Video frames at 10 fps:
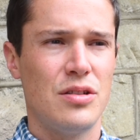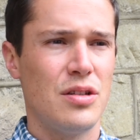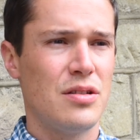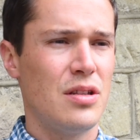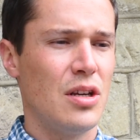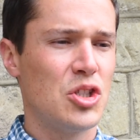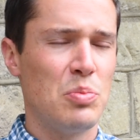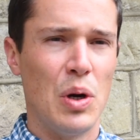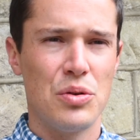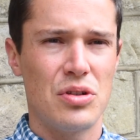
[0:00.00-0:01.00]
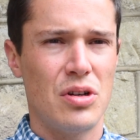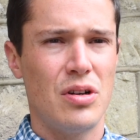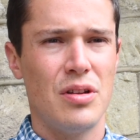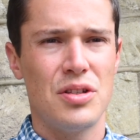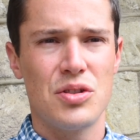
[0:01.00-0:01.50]
just the
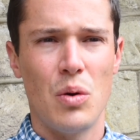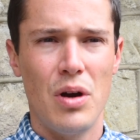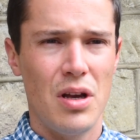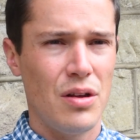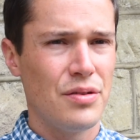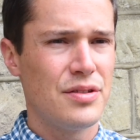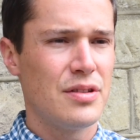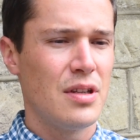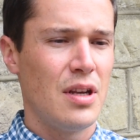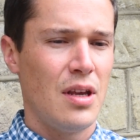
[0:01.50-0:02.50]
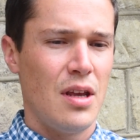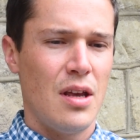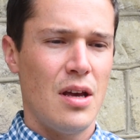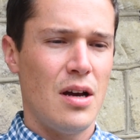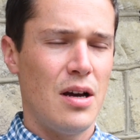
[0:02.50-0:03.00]
exposure, the soils,
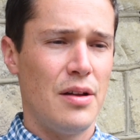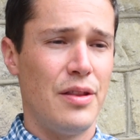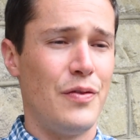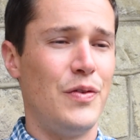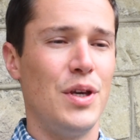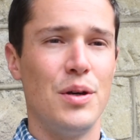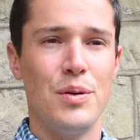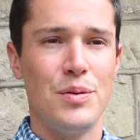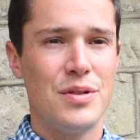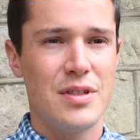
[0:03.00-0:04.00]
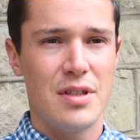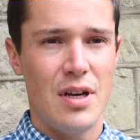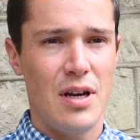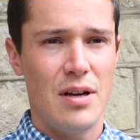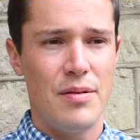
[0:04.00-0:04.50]
the views,
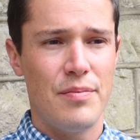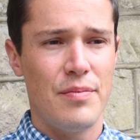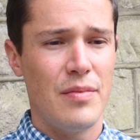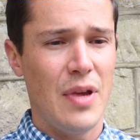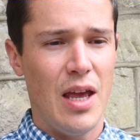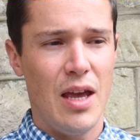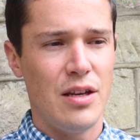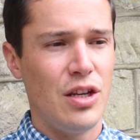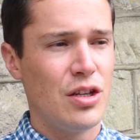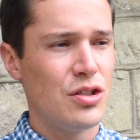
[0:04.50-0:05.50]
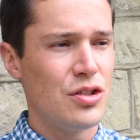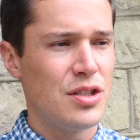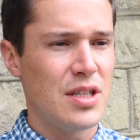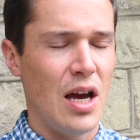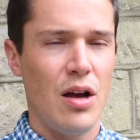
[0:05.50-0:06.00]
and you can
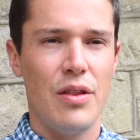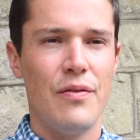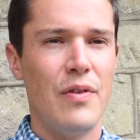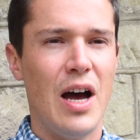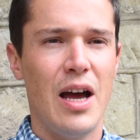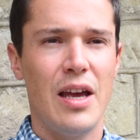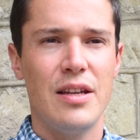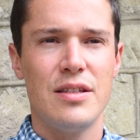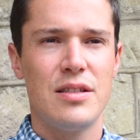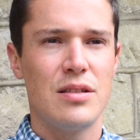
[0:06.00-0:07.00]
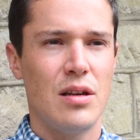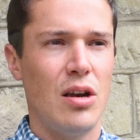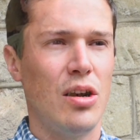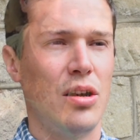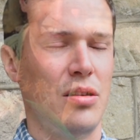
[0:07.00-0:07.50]
just tell the vines
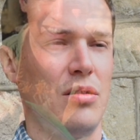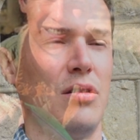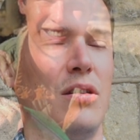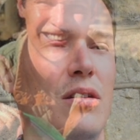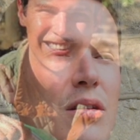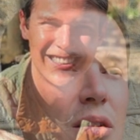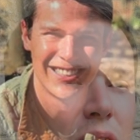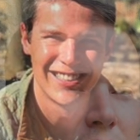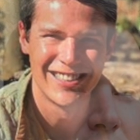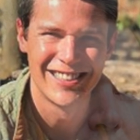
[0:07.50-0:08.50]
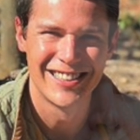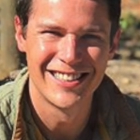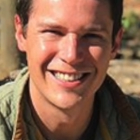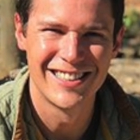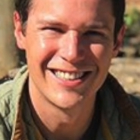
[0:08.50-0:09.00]
are
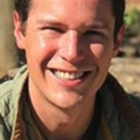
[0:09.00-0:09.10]
in